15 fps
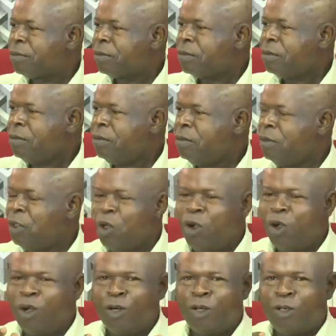or
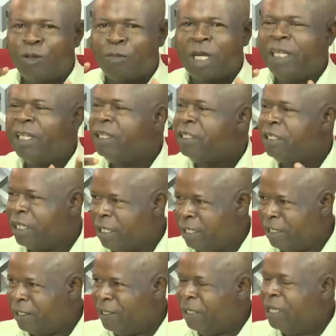Malaysia,
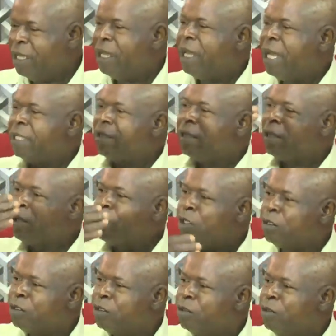and the cost
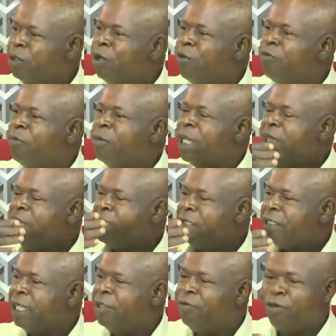of Malaysia, if you
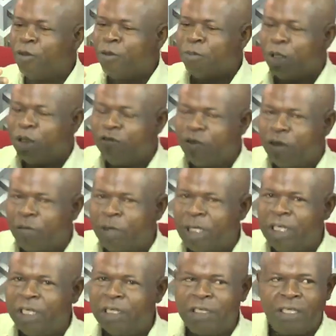import from Malaysia,
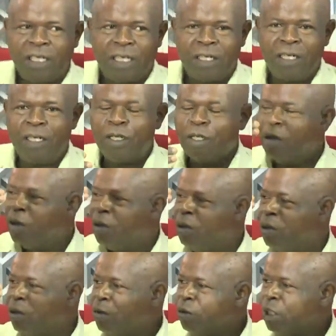the
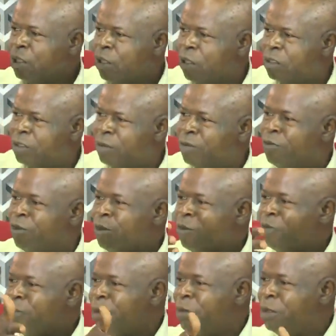cost from
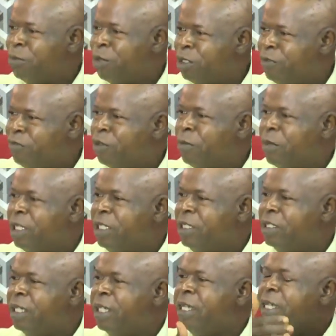importing from Malaysia,
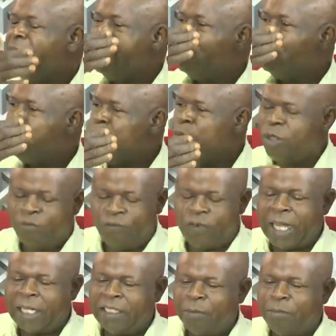it will be far cheaper
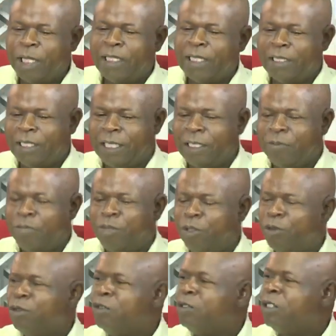than that produced in
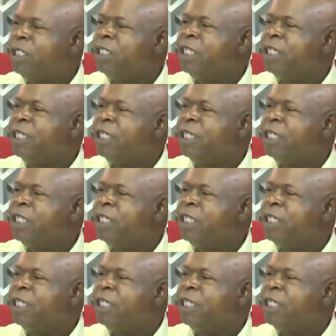Nigeria.